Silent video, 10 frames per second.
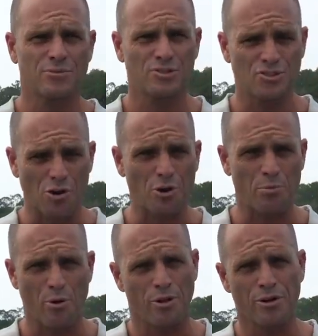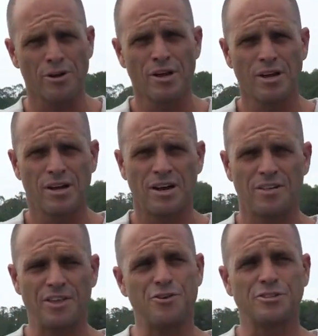startup roller,
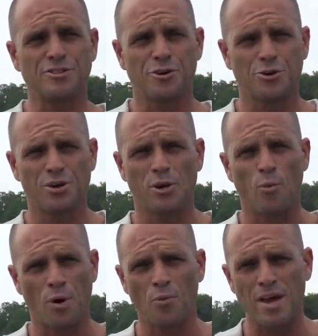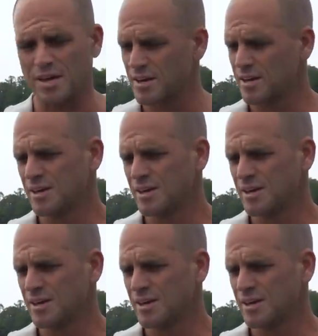then you can start doing it one wake.